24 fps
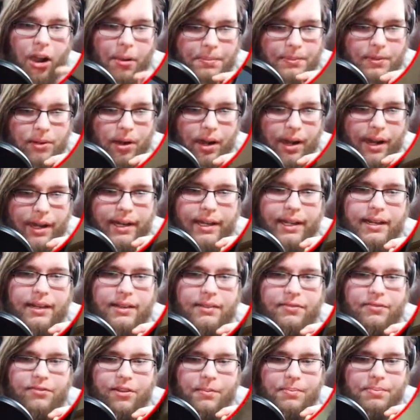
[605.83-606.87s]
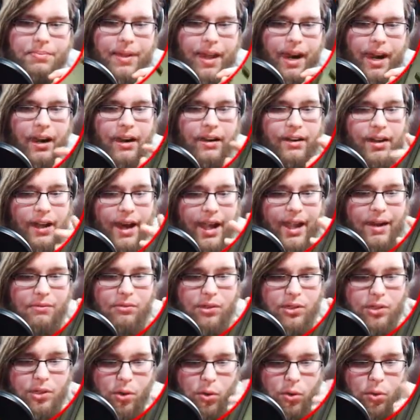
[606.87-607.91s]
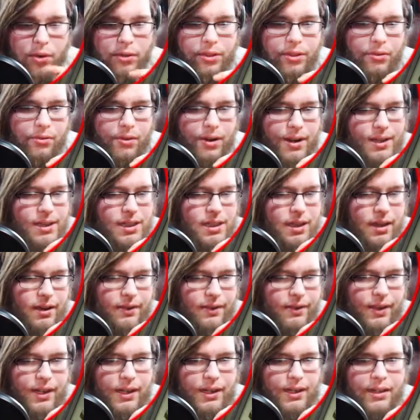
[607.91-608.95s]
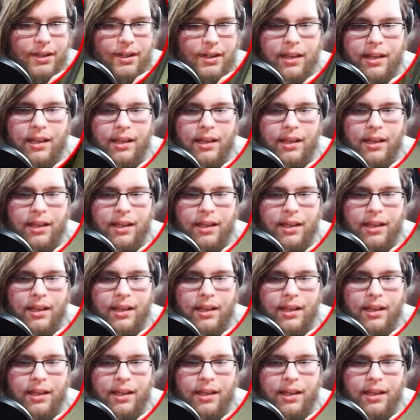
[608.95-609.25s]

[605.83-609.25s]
upgrade it from there and record the rest of it